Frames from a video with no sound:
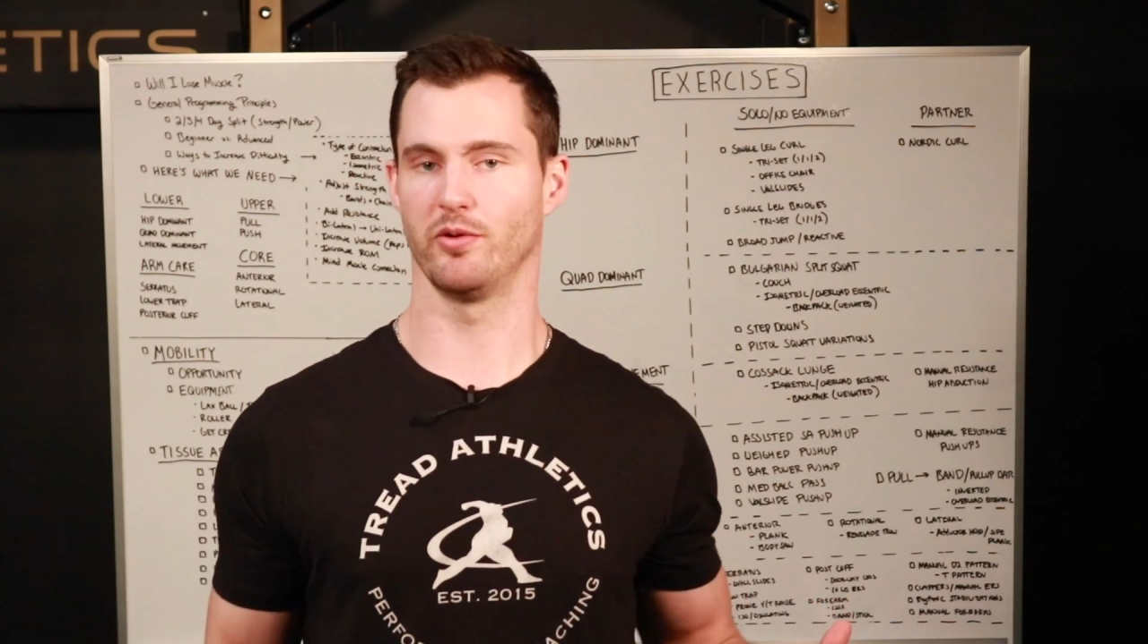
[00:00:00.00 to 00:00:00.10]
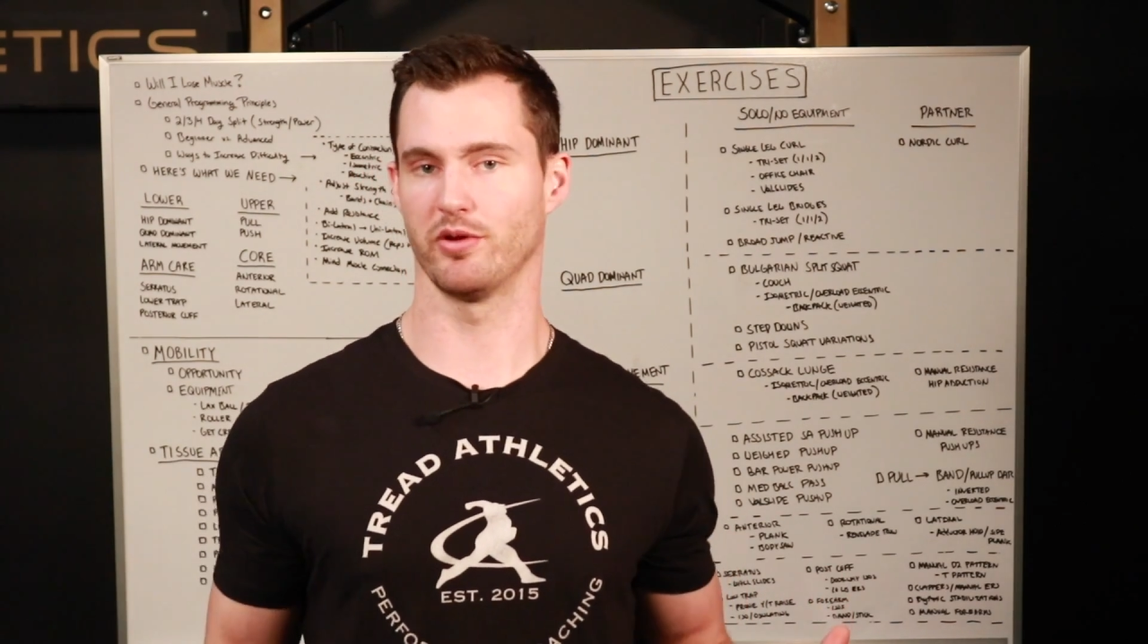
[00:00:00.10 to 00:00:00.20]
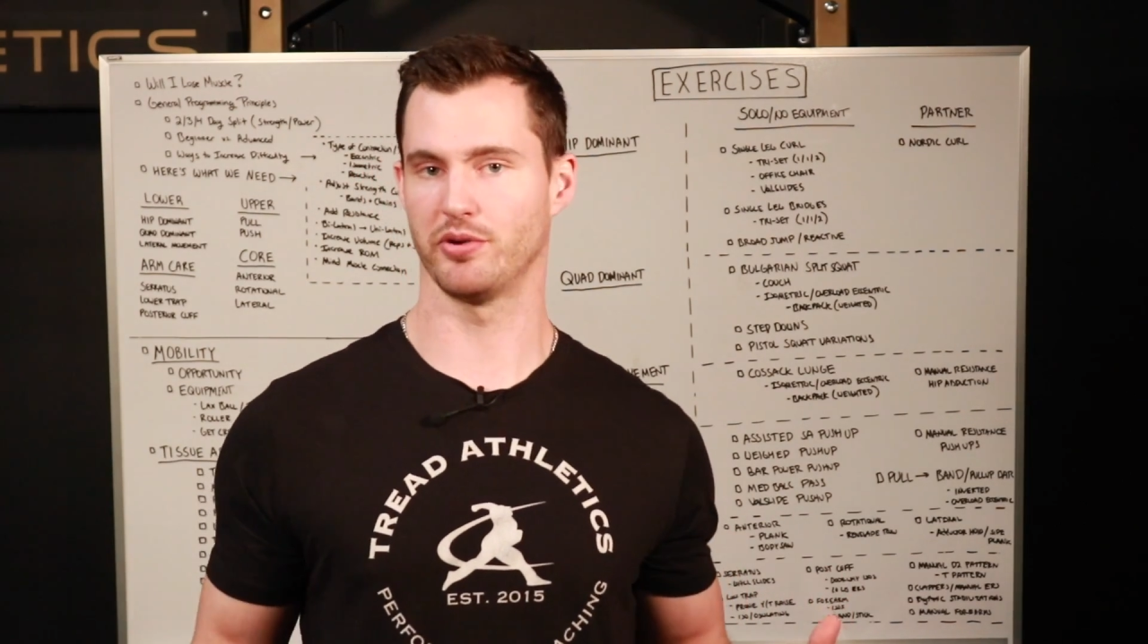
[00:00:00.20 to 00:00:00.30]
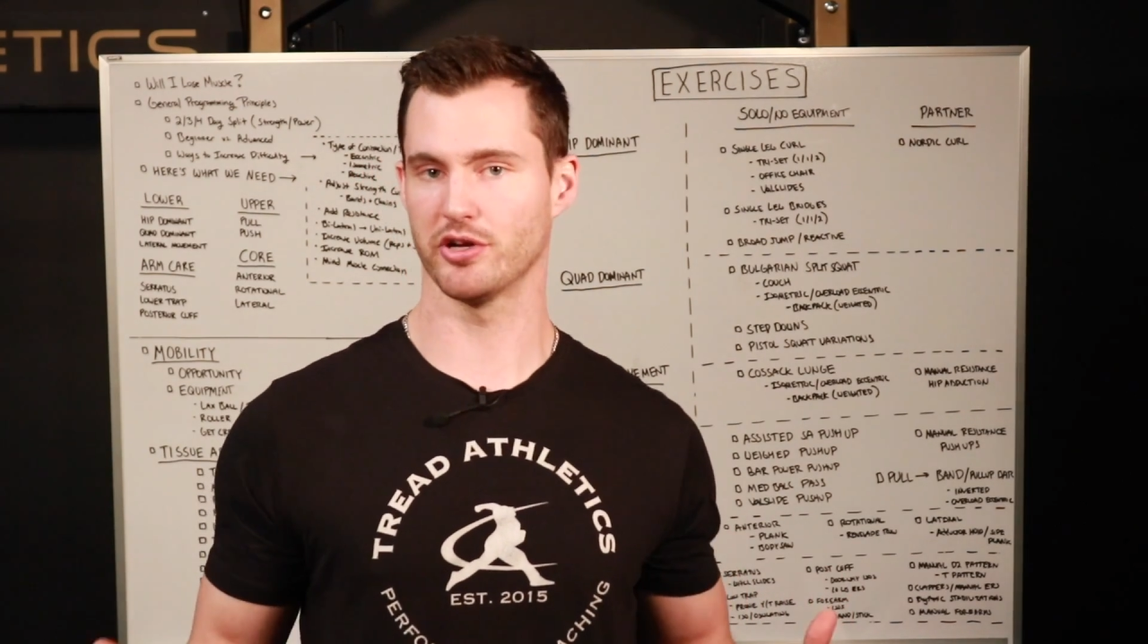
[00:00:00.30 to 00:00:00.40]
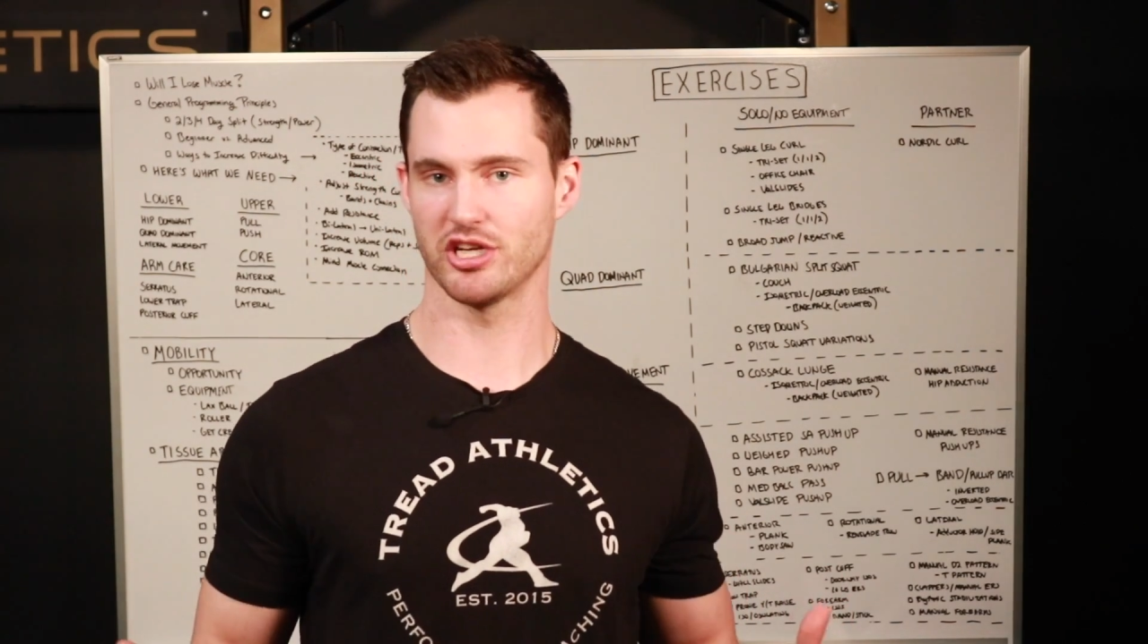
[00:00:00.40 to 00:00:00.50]

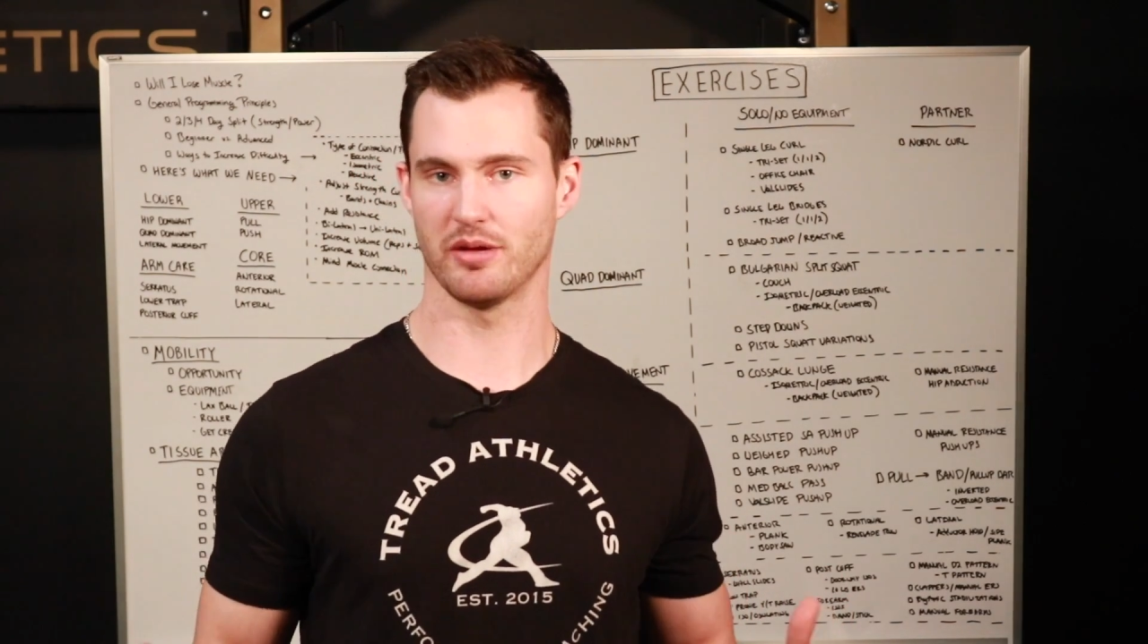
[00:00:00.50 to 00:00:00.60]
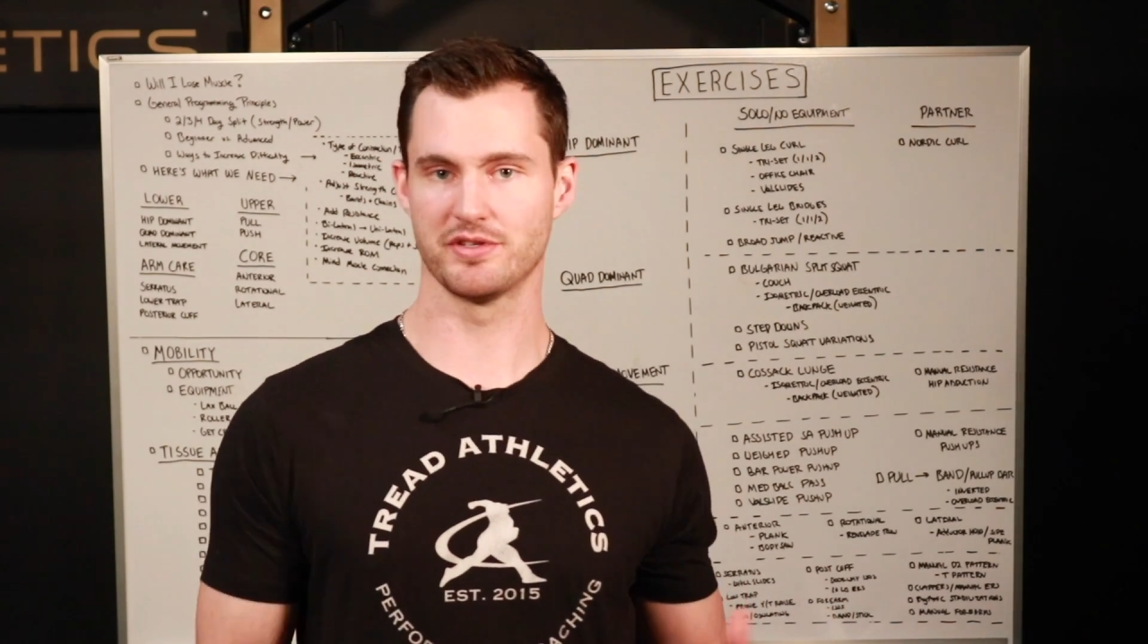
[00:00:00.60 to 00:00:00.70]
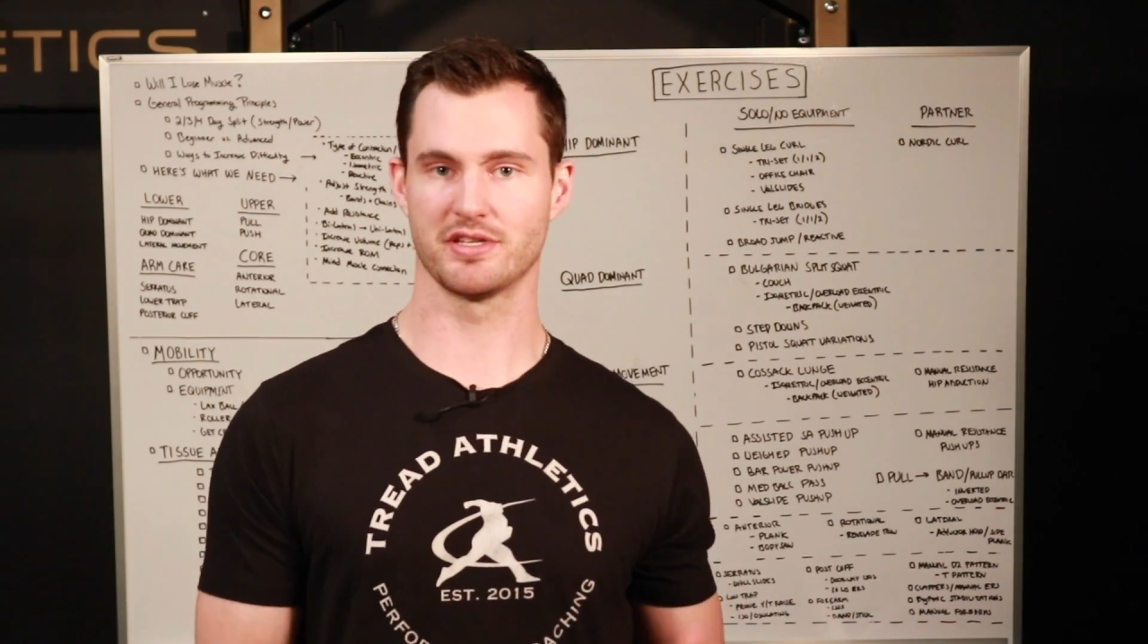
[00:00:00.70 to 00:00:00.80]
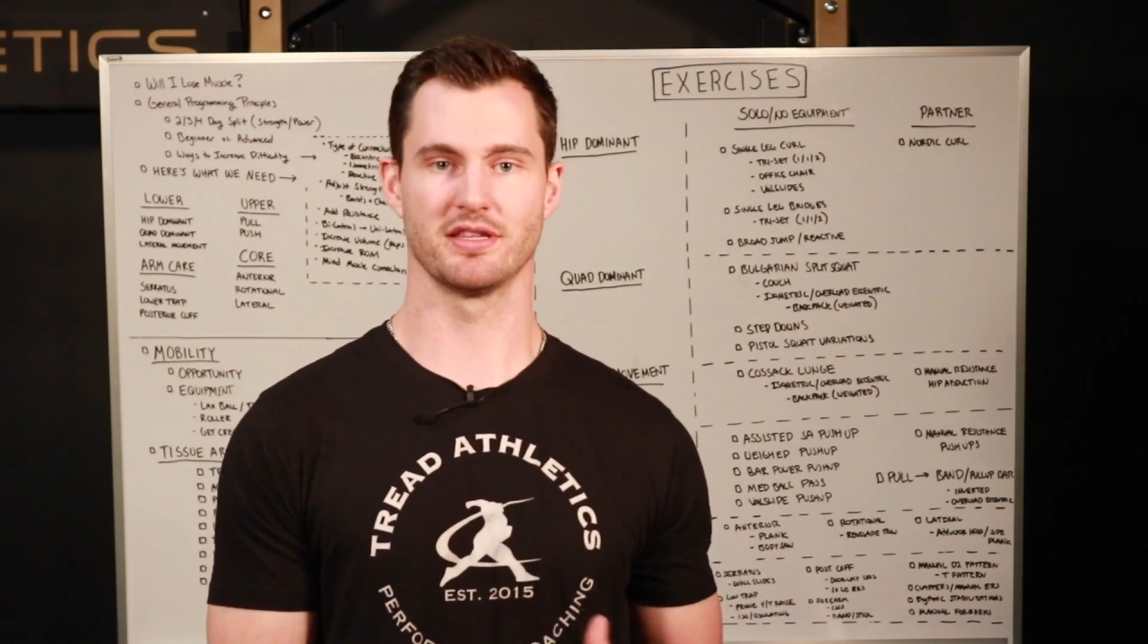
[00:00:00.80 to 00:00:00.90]
with push-ups.